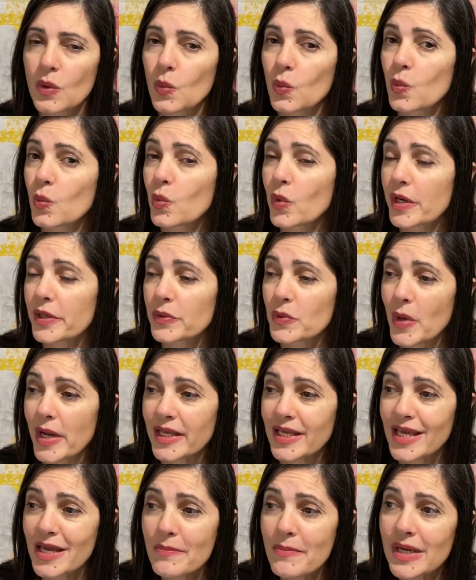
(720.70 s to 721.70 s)
Where do I
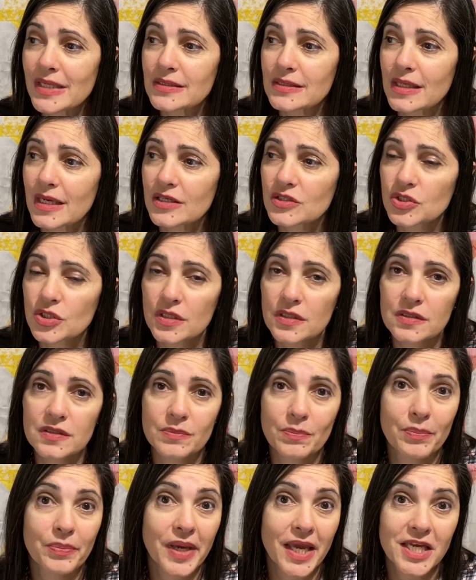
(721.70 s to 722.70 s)
get my sketches?
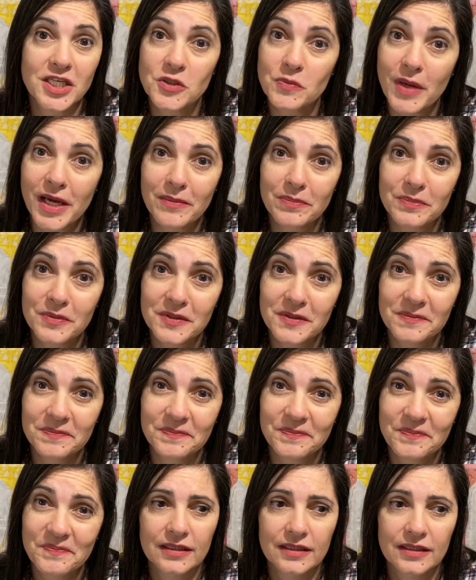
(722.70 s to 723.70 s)
Page maps,
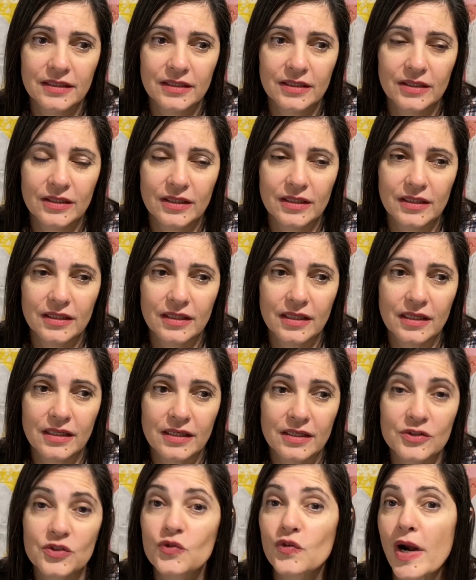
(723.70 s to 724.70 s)

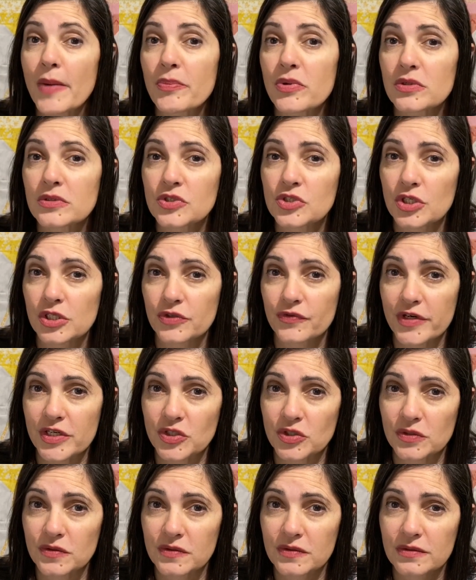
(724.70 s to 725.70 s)
Scrapbook
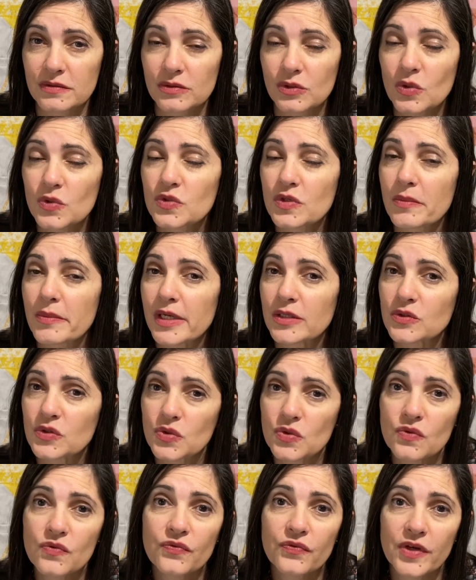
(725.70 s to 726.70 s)
Generations. Those are my
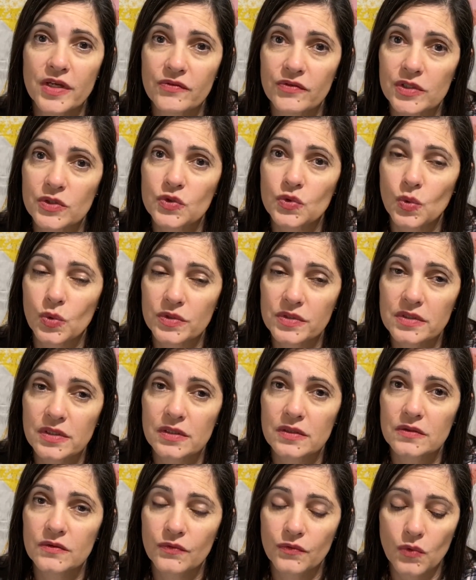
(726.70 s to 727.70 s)
2 favorite
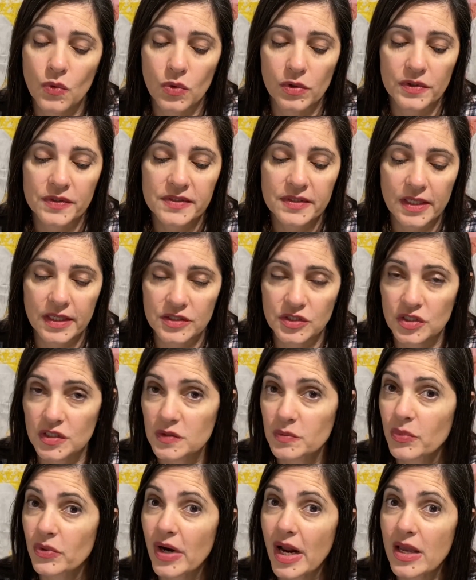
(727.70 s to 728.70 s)
sources for sketches,
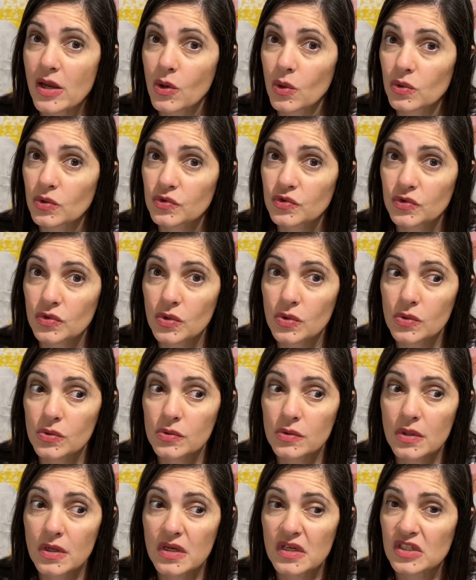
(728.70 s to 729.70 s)
but I also
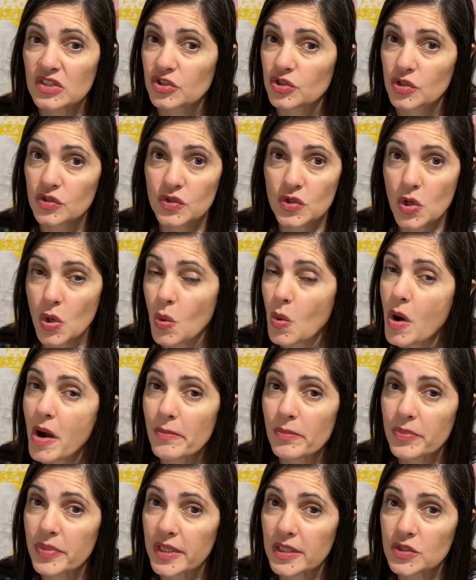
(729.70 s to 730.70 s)
just go on
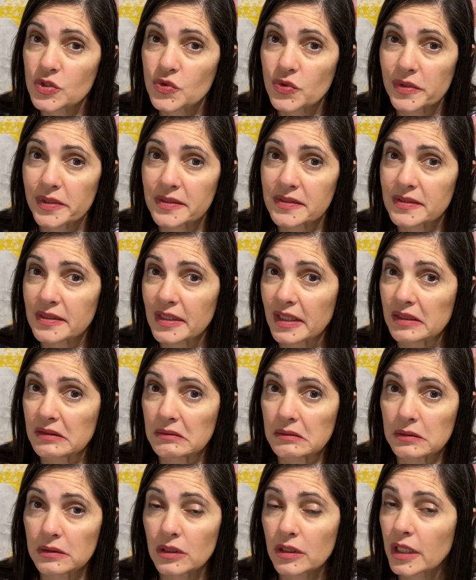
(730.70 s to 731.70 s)
Pinterest
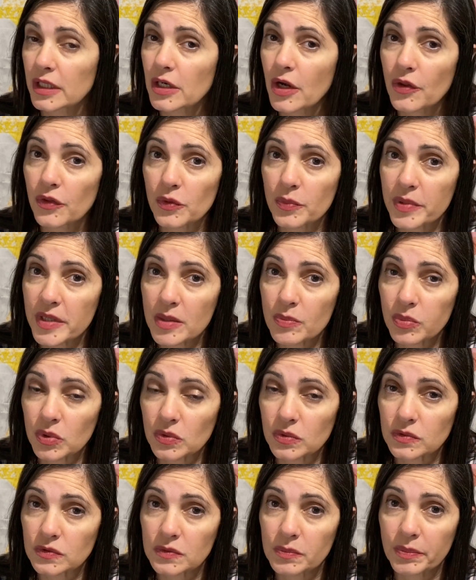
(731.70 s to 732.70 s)
and look at other
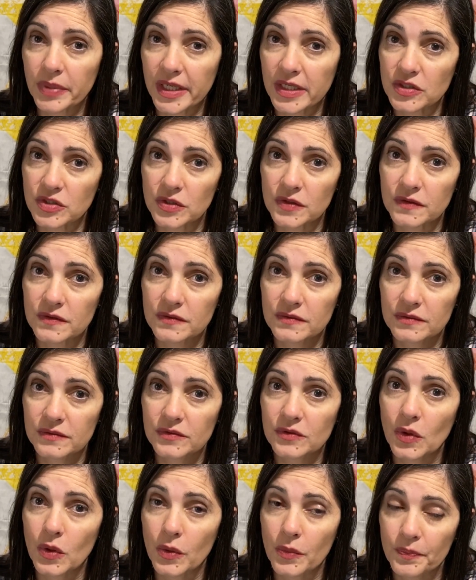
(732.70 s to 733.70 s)
people's pages.
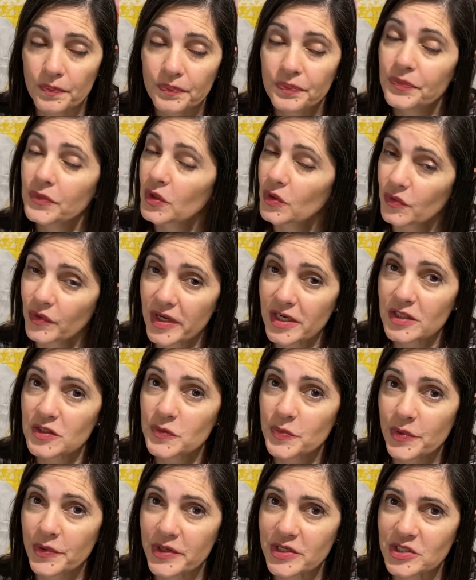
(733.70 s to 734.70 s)
So great
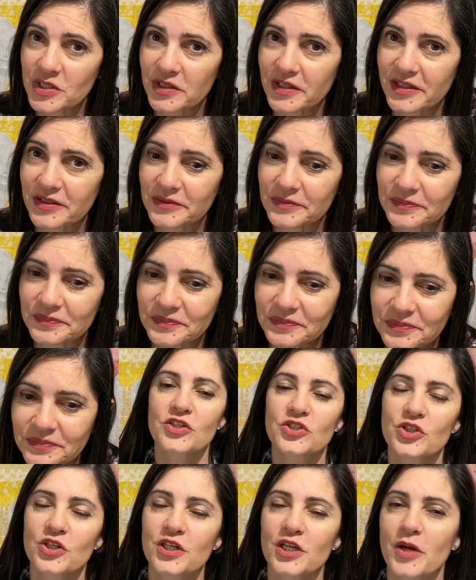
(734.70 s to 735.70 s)
inspiration there.
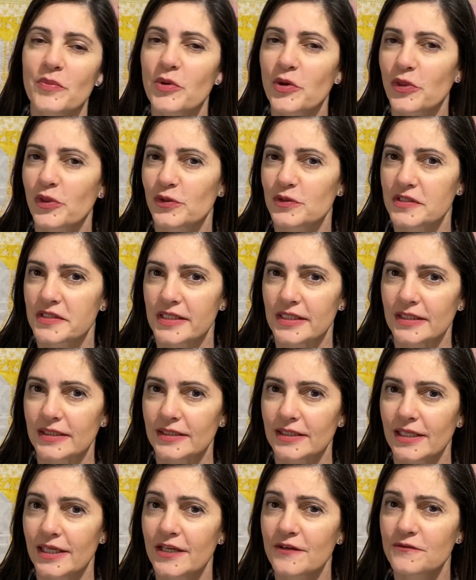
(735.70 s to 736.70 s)
Question number 13.
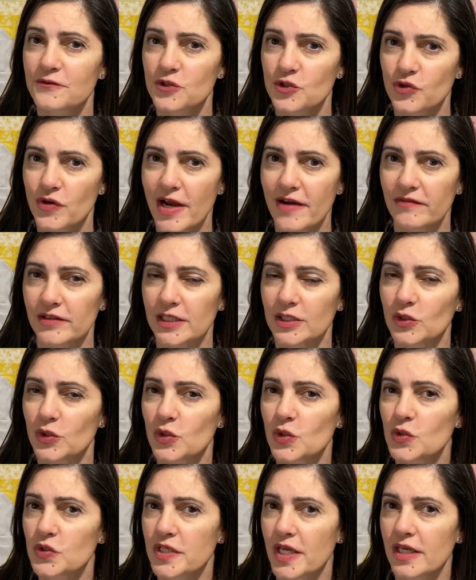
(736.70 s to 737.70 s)
If traveling, do you
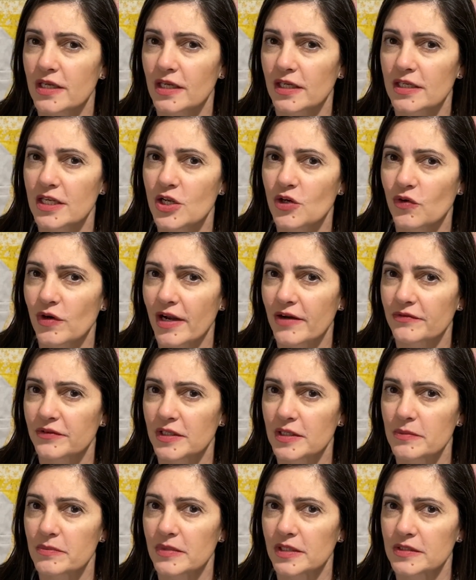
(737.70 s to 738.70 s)
take any crafty
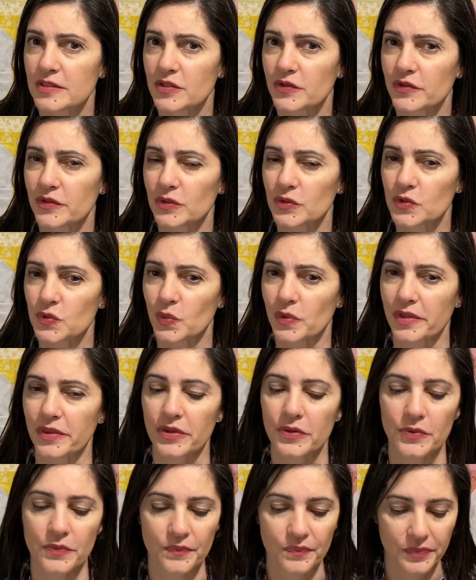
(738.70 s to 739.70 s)
materials with you?
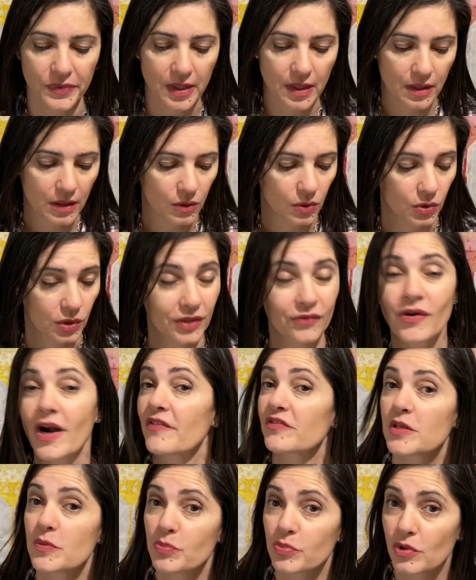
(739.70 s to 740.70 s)
Or
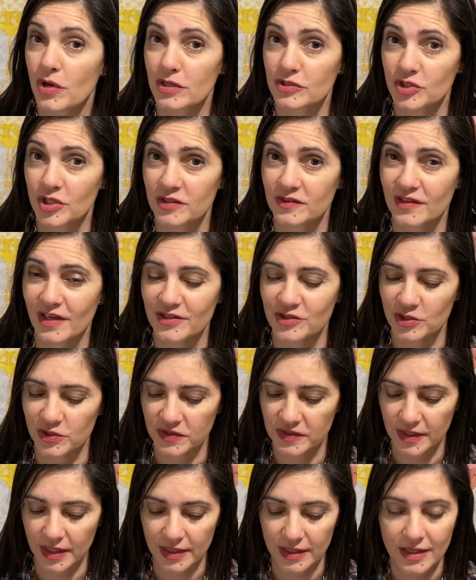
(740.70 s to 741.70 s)
crafty projects, I should
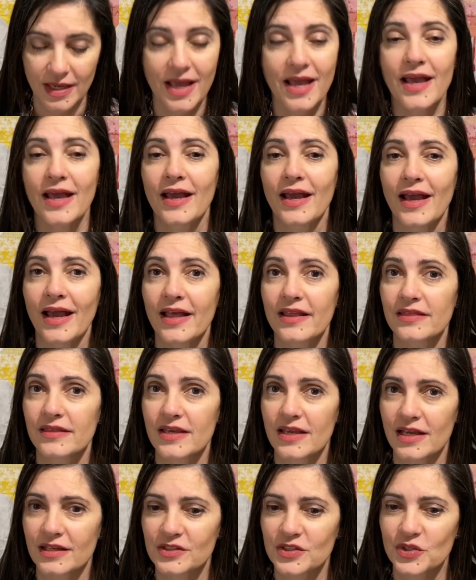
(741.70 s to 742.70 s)
say. And the
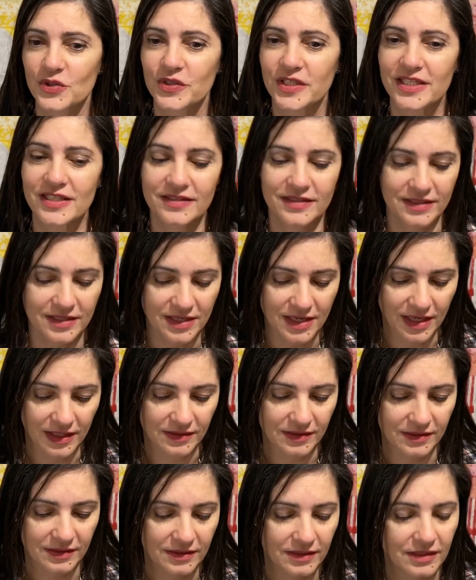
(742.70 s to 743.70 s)
answer is yes.